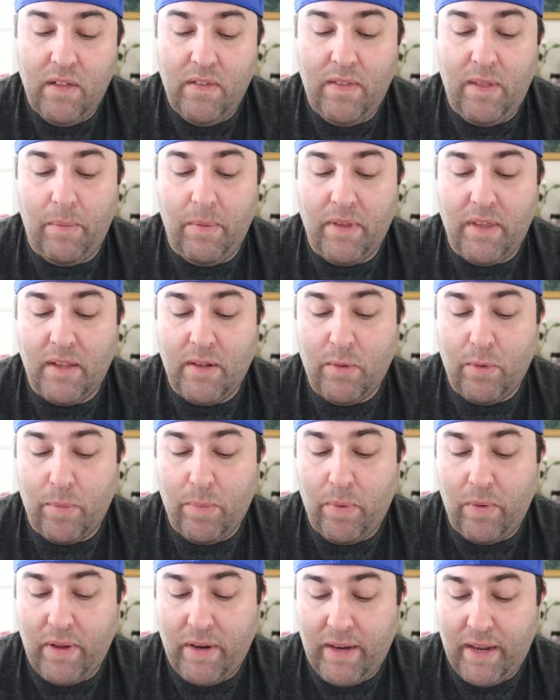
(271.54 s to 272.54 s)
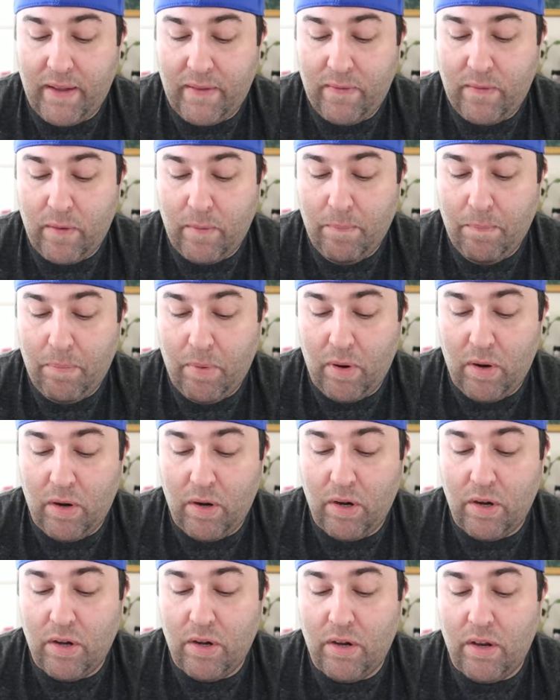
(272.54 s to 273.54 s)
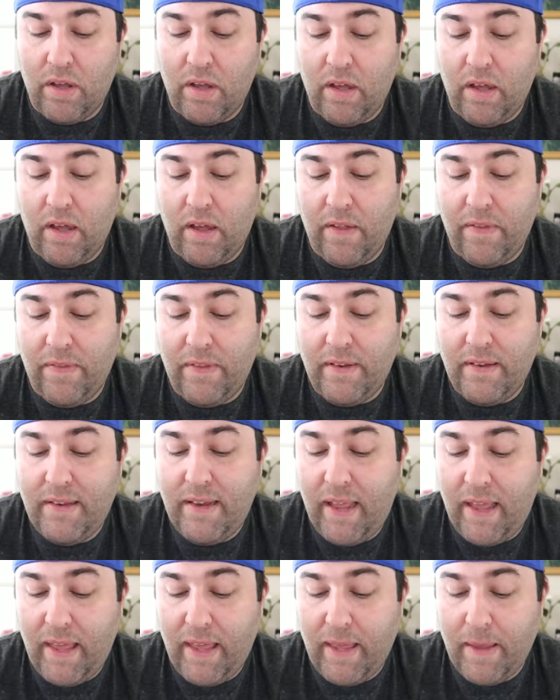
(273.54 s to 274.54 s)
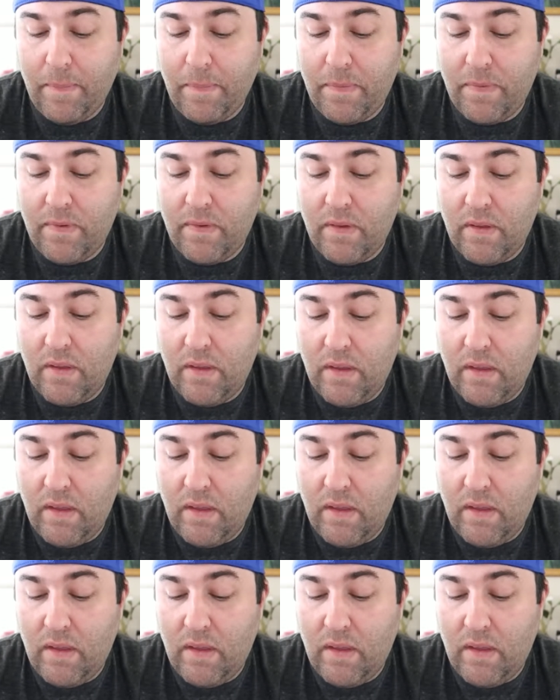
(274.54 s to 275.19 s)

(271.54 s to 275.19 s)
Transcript: Then we cut to where Poindexter burned um, the tapes